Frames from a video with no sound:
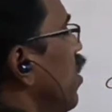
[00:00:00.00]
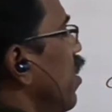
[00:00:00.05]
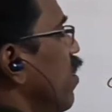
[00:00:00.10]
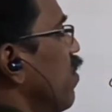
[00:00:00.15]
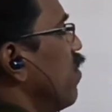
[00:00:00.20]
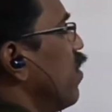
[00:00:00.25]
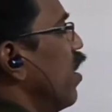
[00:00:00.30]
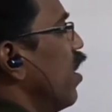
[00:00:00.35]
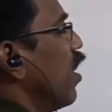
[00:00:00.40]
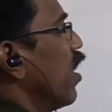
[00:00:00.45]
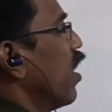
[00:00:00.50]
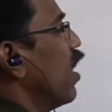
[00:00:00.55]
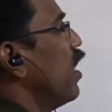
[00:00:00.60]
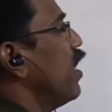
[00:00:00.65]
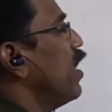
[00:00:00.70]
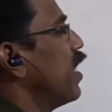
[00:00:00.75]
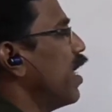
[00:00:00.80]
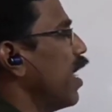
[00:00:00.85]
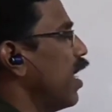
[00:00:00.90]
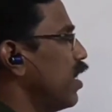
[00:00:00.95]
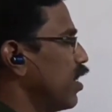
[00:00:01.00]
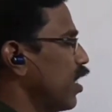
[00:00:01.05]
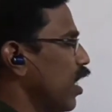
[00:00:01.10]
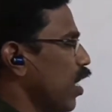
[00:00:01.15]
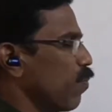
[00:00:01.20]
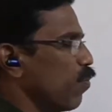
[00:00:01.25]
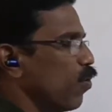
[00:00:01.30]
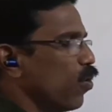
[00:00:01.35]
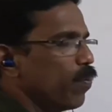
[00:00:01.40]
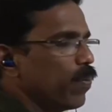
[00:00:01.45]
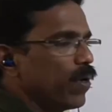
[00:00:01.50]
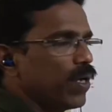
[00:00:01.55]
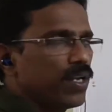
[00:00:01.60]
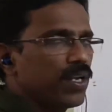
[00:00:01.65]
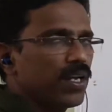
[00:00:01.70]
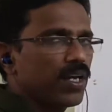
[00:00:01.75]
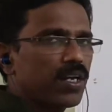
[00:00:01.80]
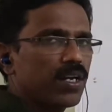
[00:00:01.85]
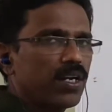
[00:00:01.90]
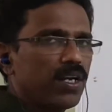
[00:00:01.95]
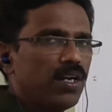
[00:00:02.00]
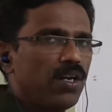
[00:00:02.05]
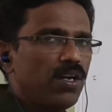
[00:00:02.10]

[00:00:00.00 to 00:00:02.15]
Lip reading: this clinical thermometer.